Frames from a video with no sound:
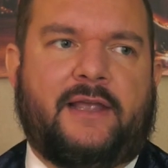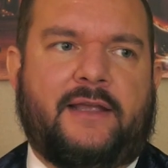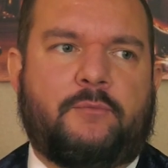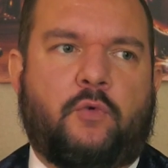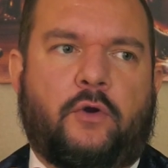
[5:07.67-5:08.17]

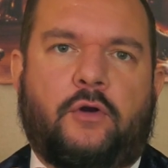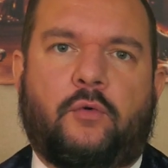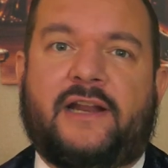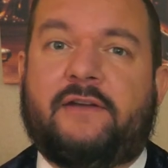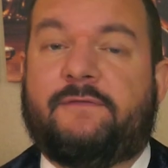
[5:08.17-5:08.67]
and more
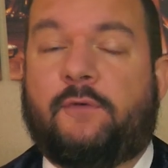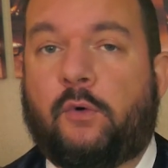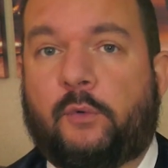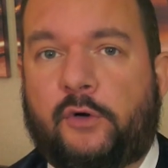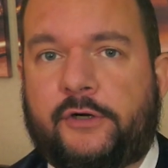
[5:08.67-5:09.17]
grain
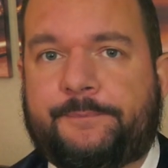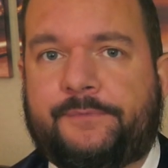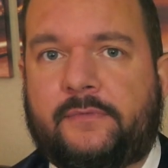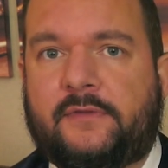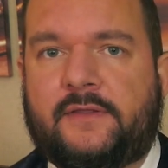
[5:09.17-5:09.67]
forward
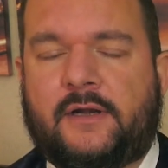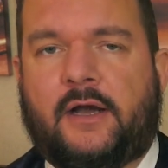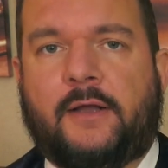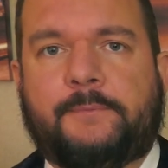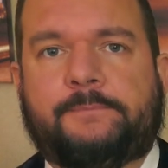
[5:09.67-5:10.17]
than the
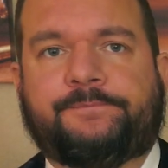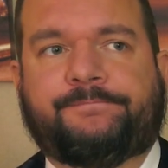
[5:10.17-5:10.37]
9.